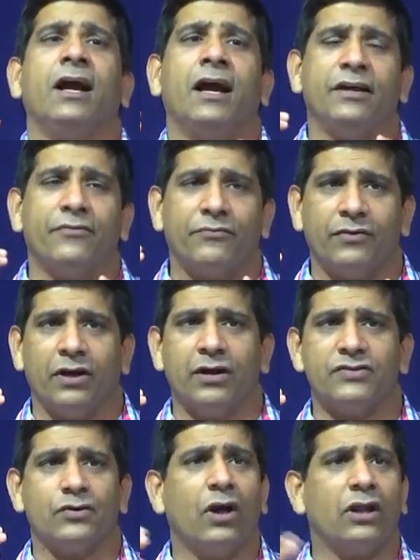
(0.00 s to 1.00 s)

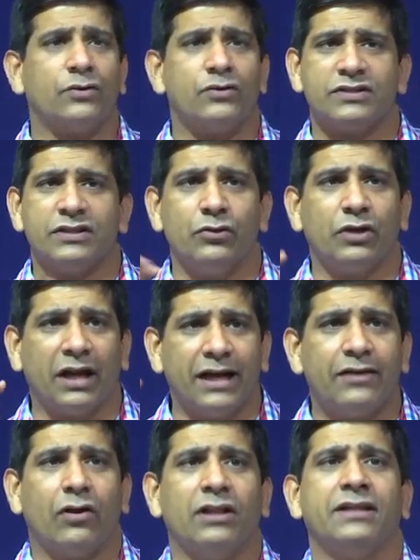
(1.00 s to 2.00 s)
So all those, you
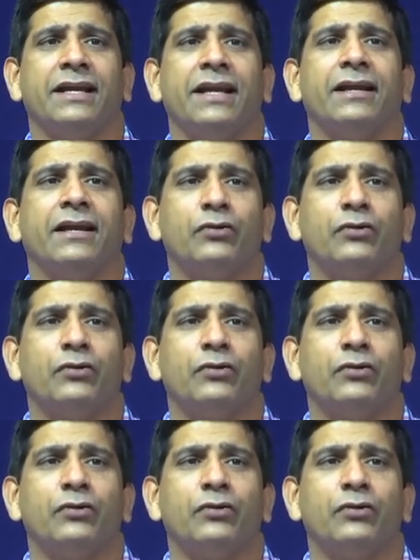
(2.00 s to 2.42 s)
collect all the data,